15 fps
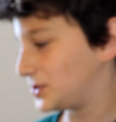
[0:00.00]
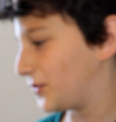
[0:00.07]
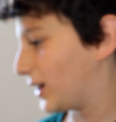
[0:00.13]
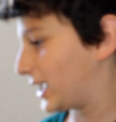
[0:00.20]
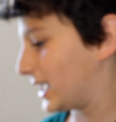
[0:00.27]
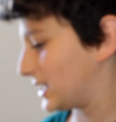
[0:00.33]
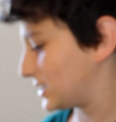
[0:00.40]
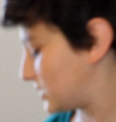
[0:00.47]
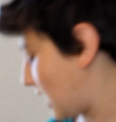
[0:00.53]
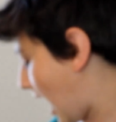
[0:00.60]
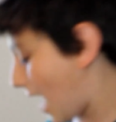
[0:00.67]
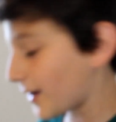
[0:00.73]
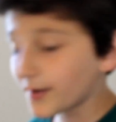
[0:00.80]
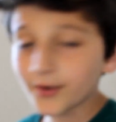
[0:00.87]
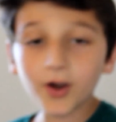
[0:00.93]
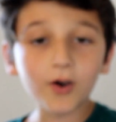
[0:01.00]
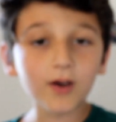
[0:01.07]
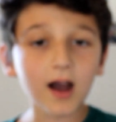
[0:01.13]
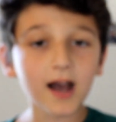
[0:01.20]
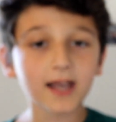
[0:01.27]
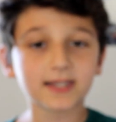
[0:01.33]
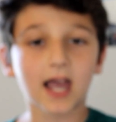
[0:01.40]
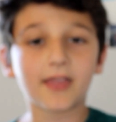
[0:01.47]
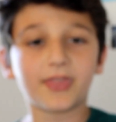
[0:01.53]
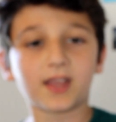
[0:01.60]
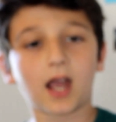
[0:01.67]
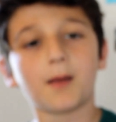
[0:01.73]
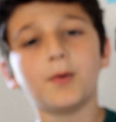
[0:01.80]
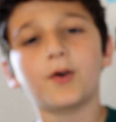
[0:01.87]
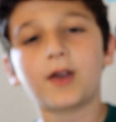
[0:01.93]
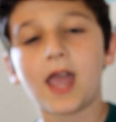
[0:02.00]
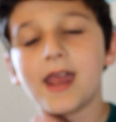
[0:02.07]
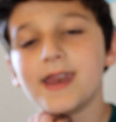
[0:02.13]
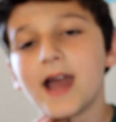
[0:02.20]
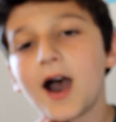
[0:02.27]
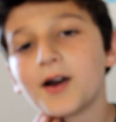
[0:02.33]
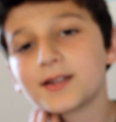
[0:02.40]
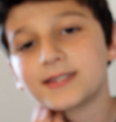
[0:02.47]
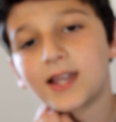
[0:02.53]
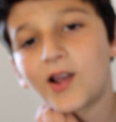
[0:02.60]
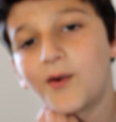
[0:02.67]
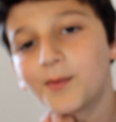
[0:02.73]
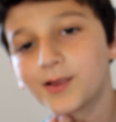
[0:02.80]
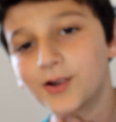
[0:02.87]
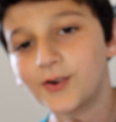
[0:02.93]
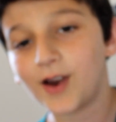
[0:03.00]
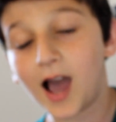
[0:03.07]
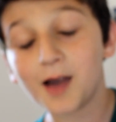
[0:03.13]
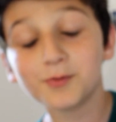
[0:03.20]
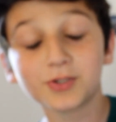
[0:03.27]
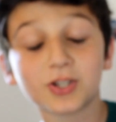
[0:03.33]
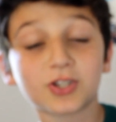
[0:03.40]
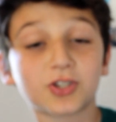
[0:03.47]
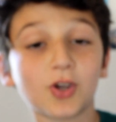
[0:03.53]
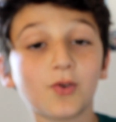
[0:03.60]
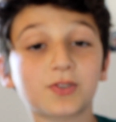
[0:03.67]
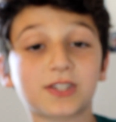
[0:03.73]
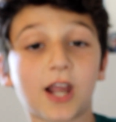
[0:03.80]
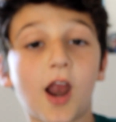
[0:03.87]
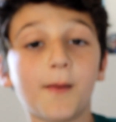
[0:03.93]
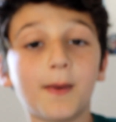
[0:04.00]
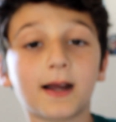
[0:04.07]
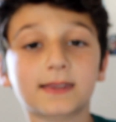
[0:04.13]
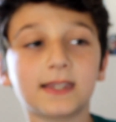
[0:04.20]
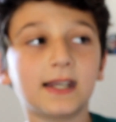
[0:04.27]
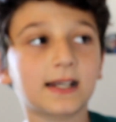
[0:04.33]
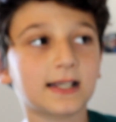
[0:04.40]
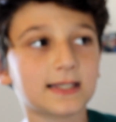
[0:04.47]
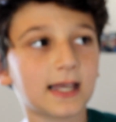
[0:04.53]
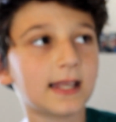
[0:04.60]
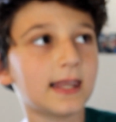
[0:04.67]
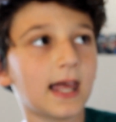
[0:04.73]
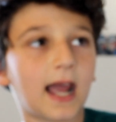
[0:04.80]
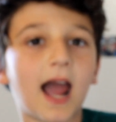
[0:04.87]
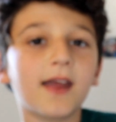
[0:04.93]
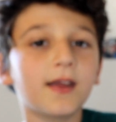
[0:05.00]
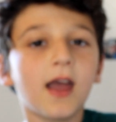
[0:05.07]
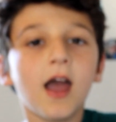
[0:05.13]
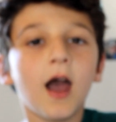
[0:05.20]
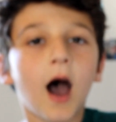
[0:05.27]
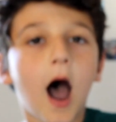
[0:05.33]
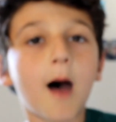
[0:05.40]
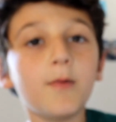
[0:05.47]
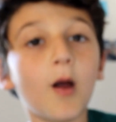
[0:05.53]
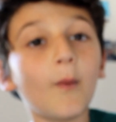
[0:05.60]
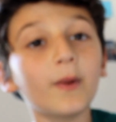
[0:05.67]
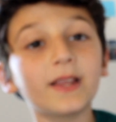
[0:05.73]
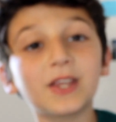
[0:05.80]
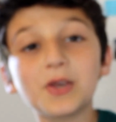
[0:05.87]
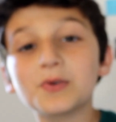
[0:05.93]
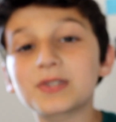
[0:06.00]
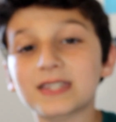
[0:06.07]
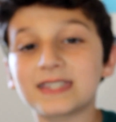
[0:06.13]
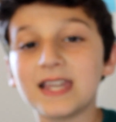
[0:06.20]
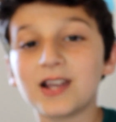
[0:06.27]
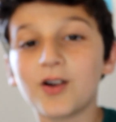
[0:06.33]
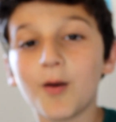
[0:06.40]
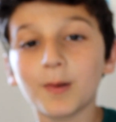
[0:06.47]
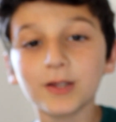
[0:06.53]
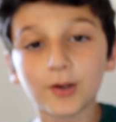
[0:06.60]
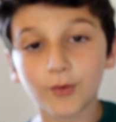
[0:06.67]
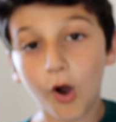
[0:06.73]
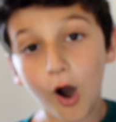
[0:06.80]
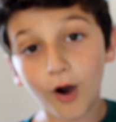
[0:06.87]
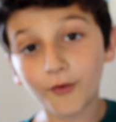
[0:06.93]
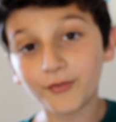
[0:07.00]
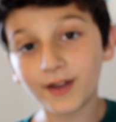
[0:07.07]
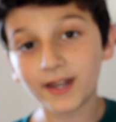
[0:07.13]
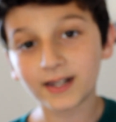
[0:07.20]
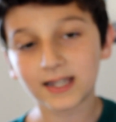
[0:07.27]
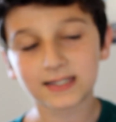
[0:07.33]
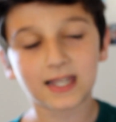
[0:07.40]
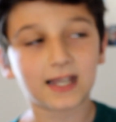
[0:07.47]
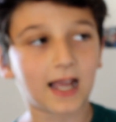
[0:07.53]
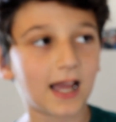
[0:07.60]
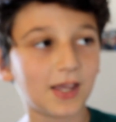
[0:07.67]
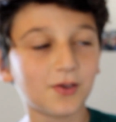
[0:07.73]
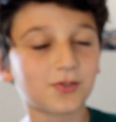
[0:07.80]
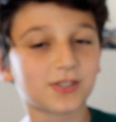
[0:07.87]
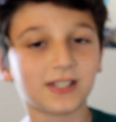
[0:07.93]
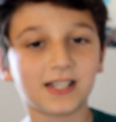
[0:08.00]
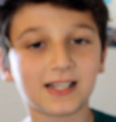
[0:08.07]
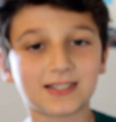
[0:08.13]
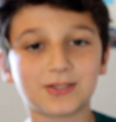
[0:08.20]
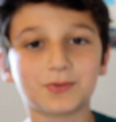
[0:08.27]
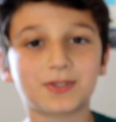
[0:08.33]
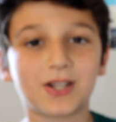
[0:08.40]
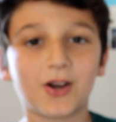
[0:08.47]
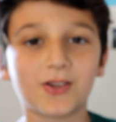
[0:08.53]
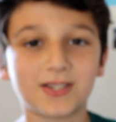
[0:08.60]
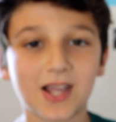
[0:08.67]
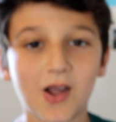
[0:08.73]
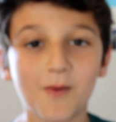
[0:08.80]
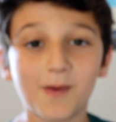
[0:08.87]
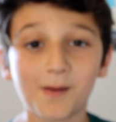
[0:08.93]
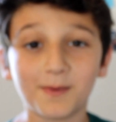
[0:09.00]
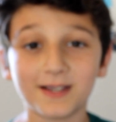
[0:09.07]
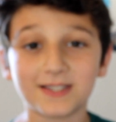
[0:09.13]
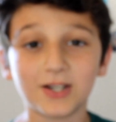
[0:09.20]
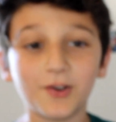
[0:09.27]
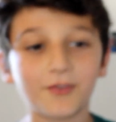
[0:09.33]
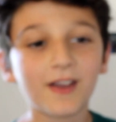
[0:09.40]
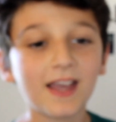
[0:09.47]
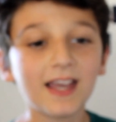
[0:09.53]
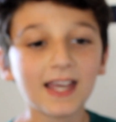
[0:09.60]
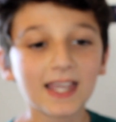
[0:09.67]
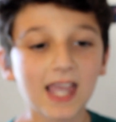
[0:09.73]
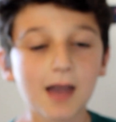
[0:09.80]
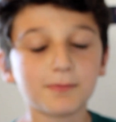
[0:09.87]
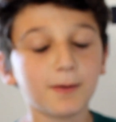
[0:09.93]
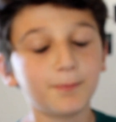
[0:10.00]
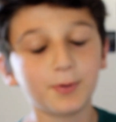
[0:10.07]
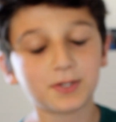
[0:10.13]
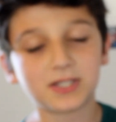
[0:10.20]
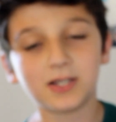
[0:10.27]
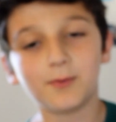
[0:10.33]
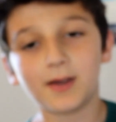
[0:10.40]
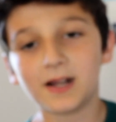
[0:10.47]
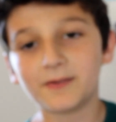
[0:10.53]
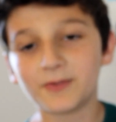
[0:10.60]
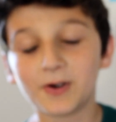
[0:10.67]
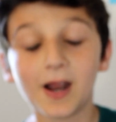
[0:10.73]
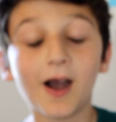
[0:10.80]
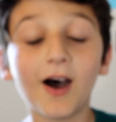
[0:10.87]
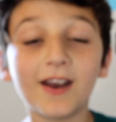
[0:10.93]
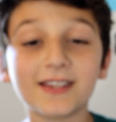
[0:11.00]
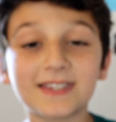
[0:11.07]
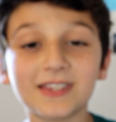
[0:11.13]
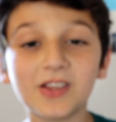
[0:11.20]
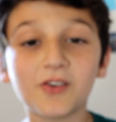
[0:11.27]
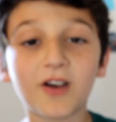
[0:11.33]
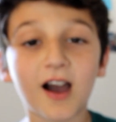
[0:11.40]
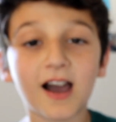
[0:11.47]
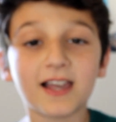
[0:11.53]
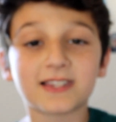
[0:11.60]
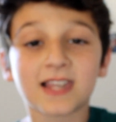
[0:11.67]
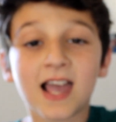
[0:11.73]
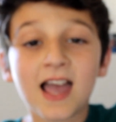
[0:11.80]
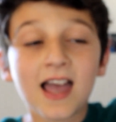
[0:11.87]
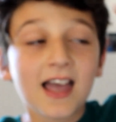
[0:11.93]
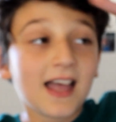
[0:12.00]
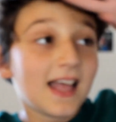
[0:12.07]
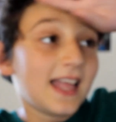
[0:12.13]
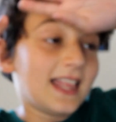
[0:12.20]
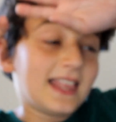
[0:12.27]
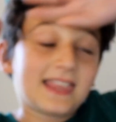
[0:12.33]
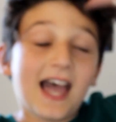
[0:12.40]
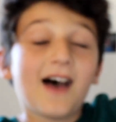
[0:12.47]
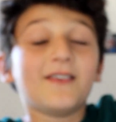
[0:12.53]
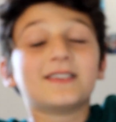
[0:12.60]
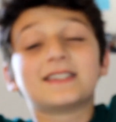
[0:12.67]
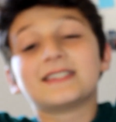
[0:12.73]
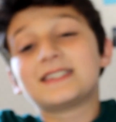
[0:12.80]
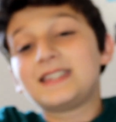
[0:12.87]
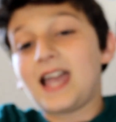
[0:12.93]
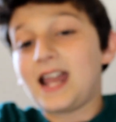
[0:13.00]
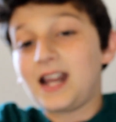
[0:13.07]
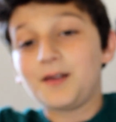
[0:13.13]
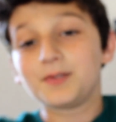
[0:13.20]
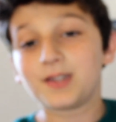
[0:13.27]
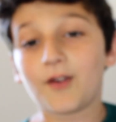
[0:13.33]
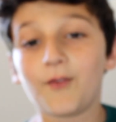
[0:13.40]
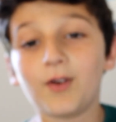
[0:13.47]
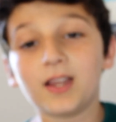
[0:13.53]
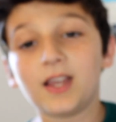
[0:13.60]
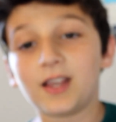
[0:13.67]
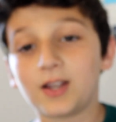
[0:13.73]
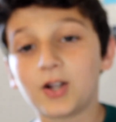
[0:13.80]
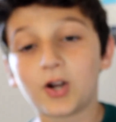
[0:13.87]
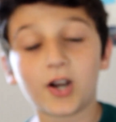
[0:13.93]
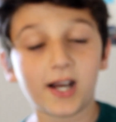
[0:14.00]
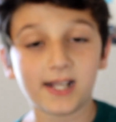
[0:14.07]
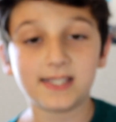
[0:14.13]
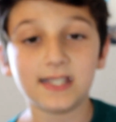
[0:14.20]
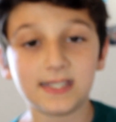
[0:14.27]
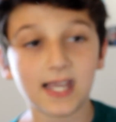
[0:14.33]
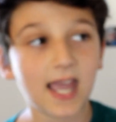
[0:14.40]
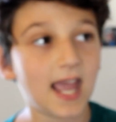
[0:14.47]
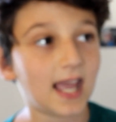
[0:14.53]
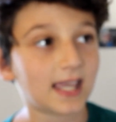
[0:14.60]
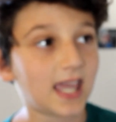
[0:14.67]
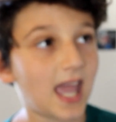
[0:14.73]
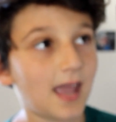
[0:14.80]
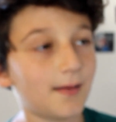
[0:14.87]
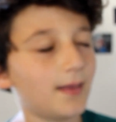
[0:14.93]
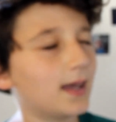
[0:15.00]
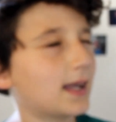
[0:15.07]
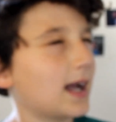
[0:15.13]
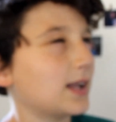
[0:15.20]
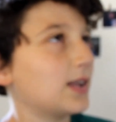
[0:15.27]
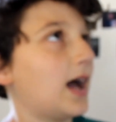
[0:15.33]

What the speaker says: freaking scared. I don't know, guys. I think I'm okay now to stay home alone. I was just so scared back then because I'm not really used to staying home alone often because I usually get so scared to stay home by myself. Yeah, I'm a pussy, whatever. Honestly, though, guys, that was insane. It was a really crazy day. I can't oh my